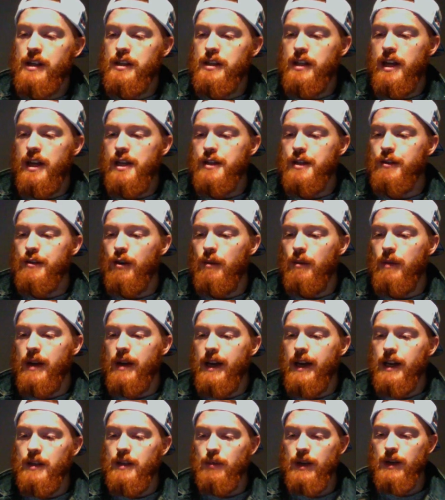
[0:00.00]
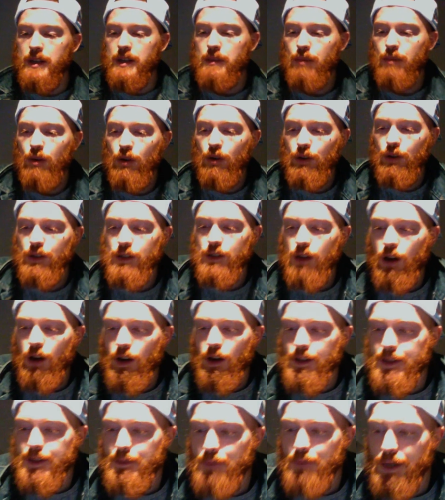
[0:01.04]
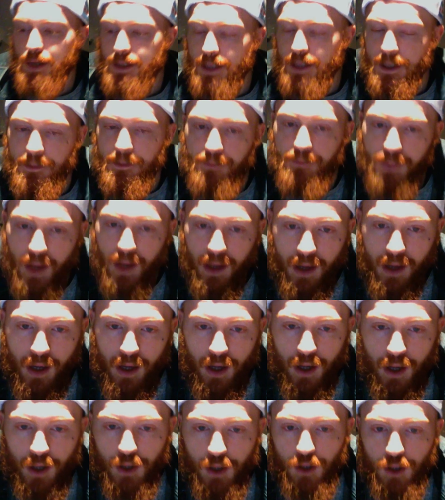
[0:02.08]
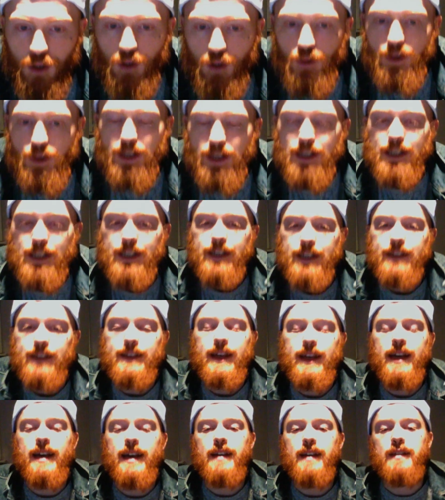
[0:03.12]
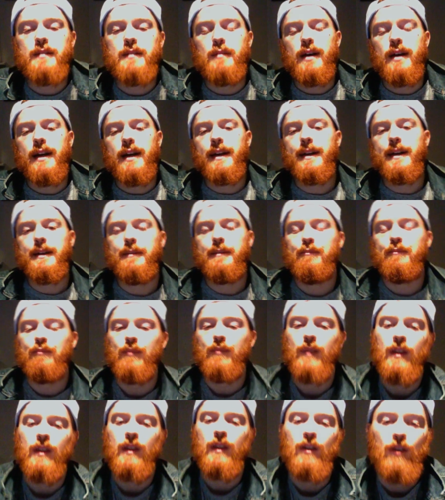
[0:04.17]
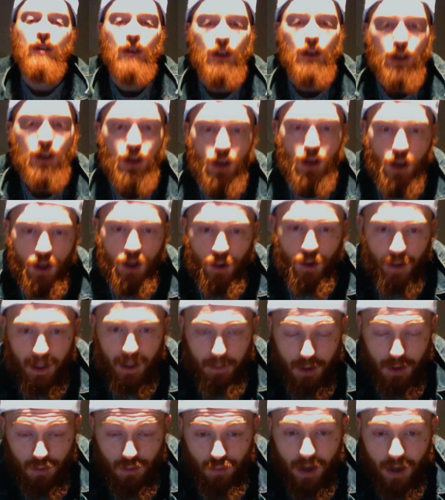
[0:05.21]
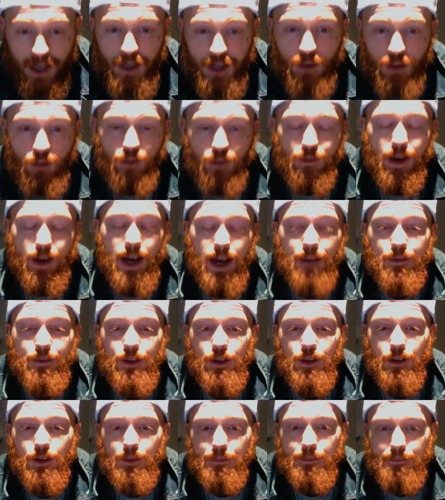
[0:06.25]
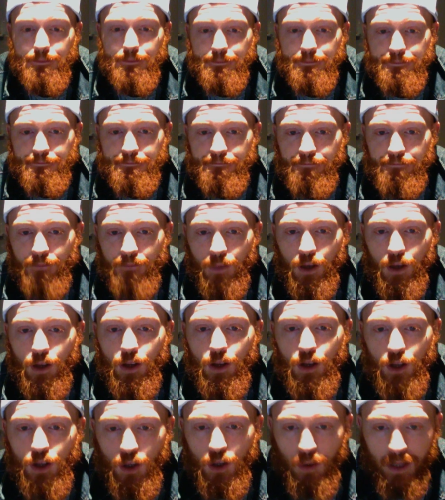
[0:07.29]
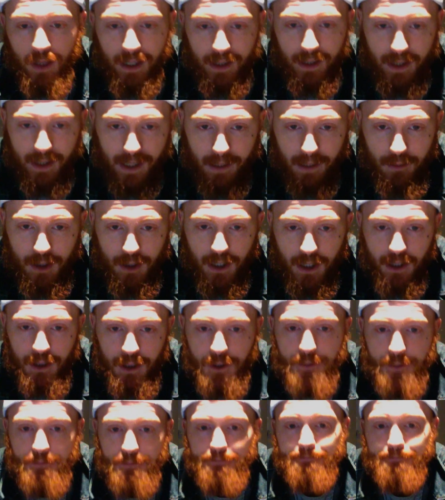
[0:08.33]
JShort makes when his opponents are spitting? Dude needs a smack. Your name is Reginald Fairfield. You need a name change.